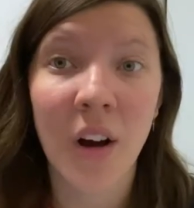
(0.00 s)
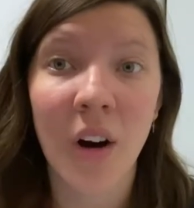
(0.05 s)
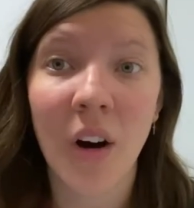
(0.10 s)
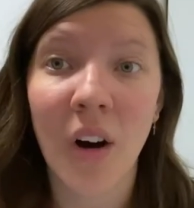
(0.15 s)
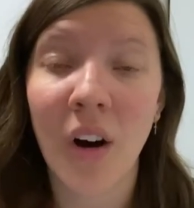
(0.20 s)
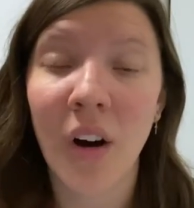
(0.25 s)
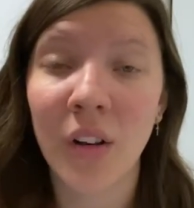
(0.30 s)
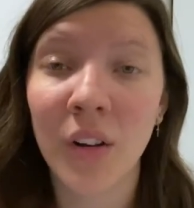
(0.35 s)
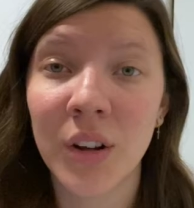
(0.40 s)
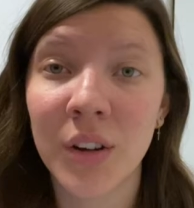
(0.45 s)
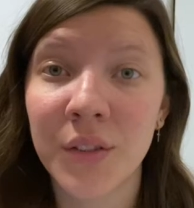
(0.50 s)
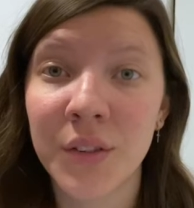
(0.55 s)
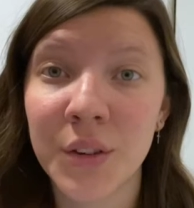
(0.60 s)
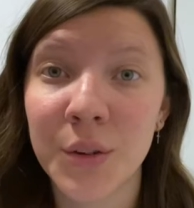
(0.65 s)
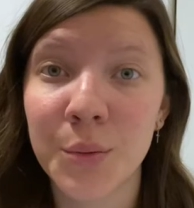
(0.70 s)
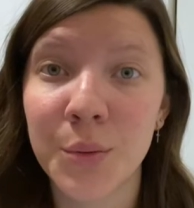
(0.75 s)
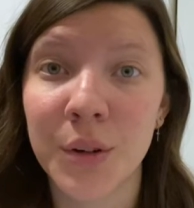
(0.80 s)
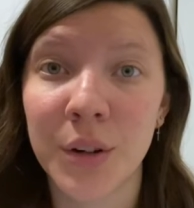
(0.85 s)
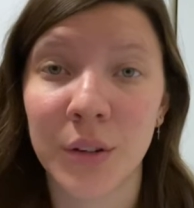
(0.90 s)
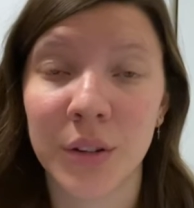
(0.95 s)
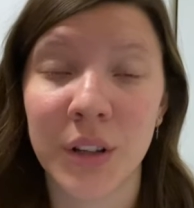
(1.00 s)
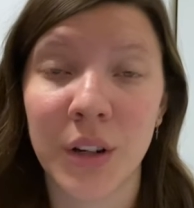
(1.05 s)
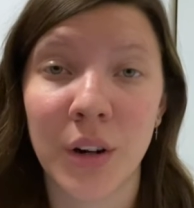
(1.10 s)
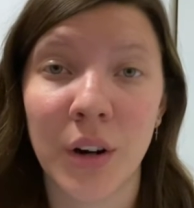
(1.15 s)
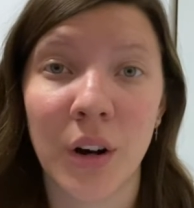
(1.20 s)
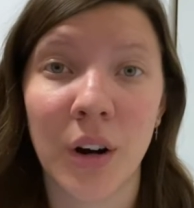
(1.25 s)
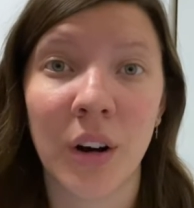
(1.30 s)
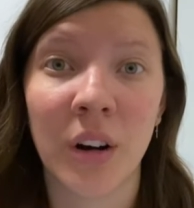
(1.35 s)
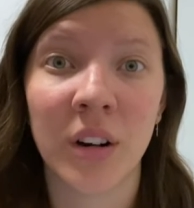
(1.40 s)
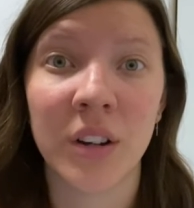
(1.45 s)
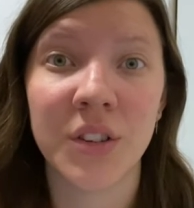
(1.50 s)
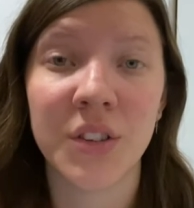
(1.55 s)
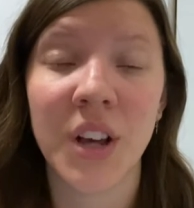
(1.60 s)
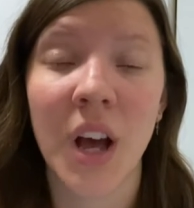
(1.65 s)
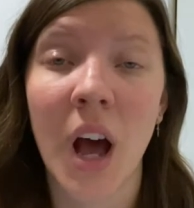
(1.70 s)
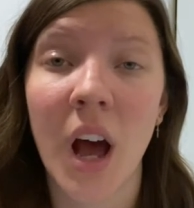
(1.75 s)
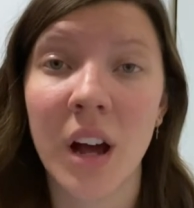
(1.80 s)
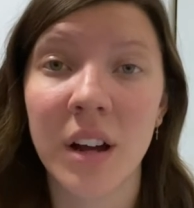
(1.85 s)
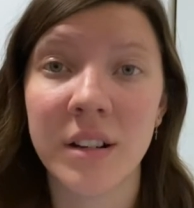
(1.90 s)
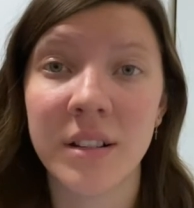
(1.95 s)
All over the world, there are
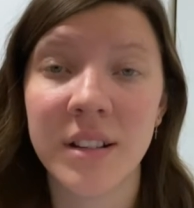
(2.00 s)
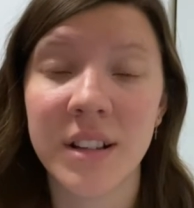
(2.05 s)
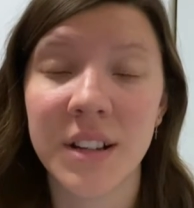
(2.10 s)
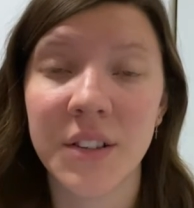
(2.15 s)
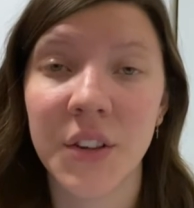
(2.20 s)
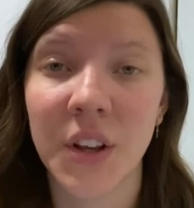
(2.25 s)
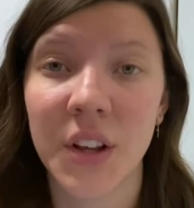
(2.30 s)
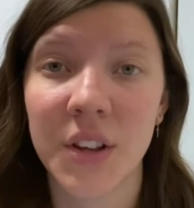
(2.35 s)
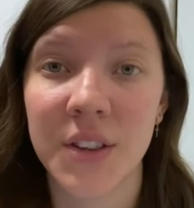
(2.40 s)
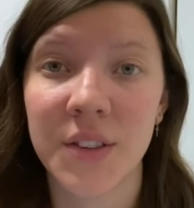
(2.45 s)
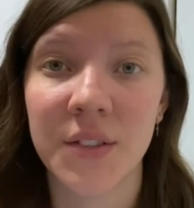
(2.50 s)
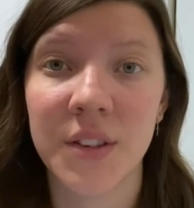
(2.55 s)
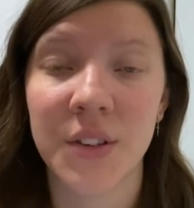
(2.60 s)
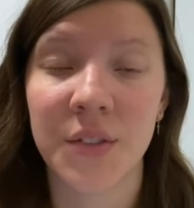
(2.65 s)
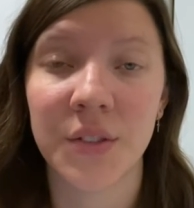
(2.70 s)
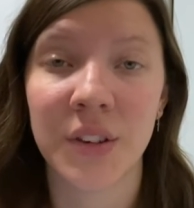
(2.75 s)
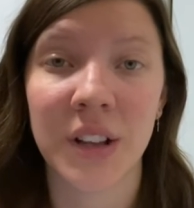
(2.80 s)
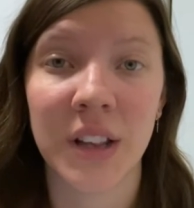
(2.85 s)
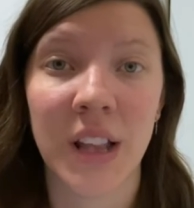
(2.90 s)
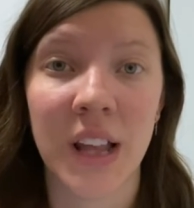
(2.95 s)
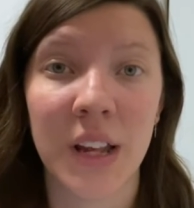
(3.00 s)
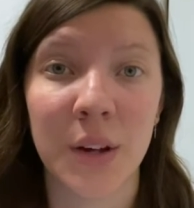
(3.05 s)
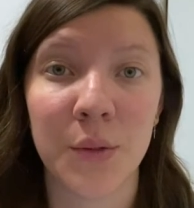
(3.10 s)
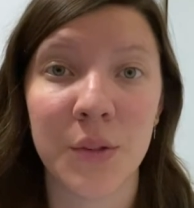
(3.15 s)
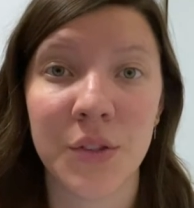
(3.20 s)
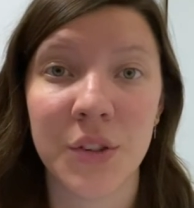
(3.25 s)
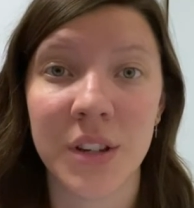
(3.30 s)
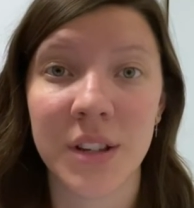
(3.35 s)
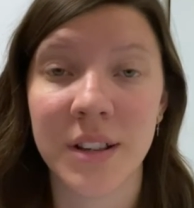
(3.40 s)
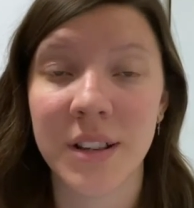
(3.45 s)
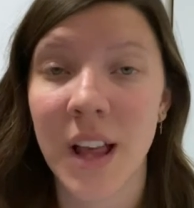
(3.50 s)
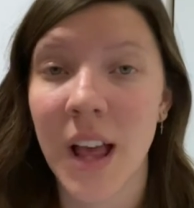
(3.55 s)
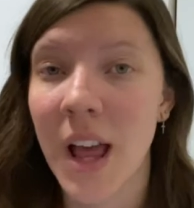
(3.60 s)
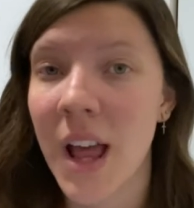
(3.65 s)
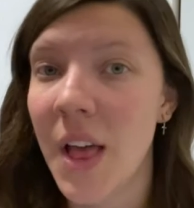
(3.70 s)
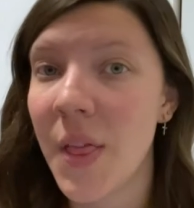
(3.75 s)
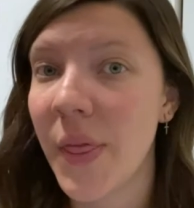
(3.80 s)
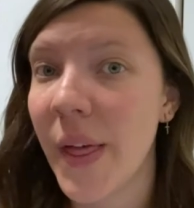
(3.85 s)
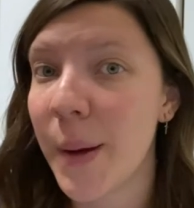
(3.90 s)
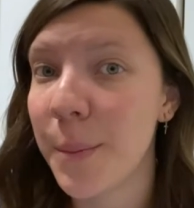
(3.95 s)
tons and tons of different languages
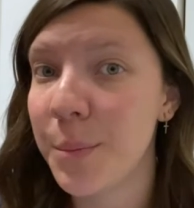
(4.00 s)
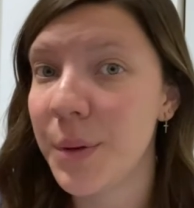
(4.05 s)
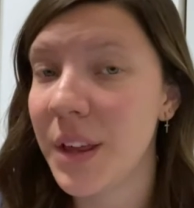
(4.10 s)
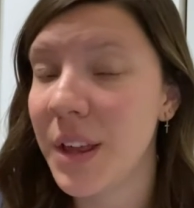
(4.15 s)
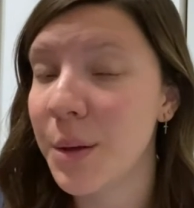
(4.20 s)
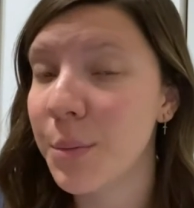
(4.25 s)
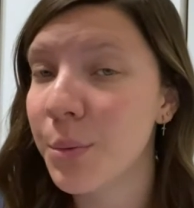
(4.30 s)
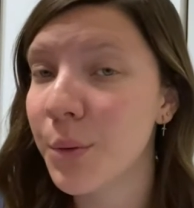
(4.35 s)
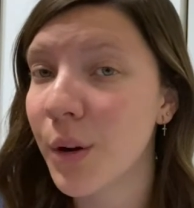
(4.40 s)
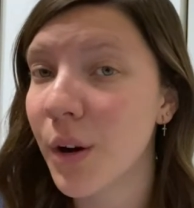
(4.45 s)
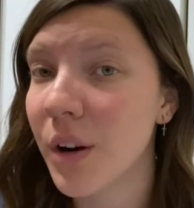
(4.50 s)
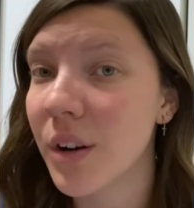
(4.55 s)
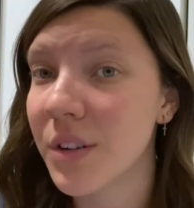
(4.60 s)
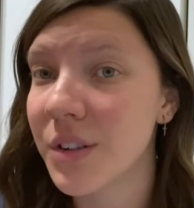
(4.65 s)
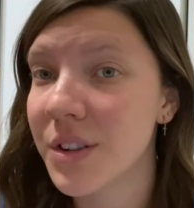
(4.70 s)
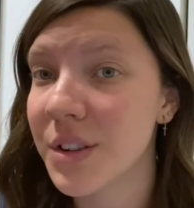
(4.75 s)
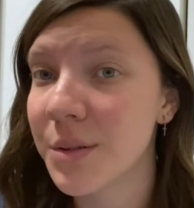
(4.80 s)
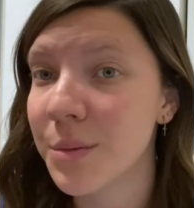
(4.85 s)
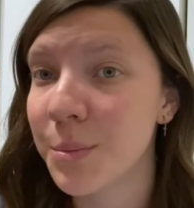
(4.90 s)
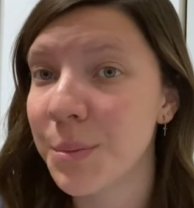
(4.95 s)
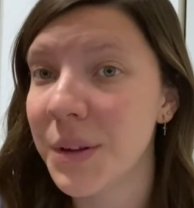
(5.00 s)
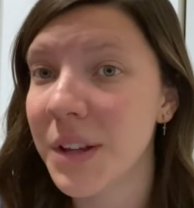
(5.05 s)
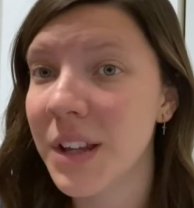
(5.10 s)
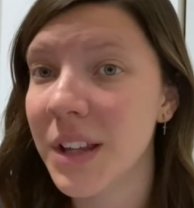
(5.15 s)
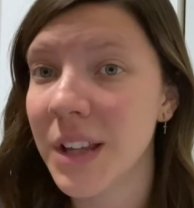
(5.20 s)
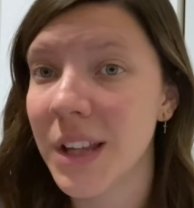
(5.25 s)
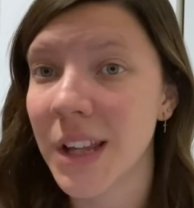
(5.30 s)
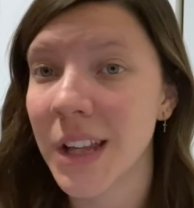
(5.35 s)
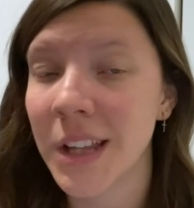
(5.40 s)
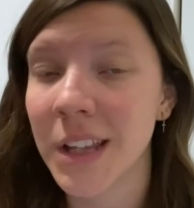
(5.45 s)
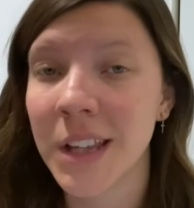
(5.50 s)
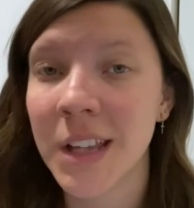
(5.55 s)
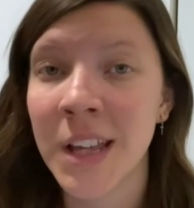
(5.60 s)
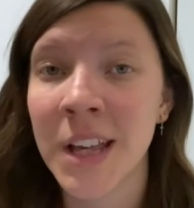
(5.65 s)
that people are speaking.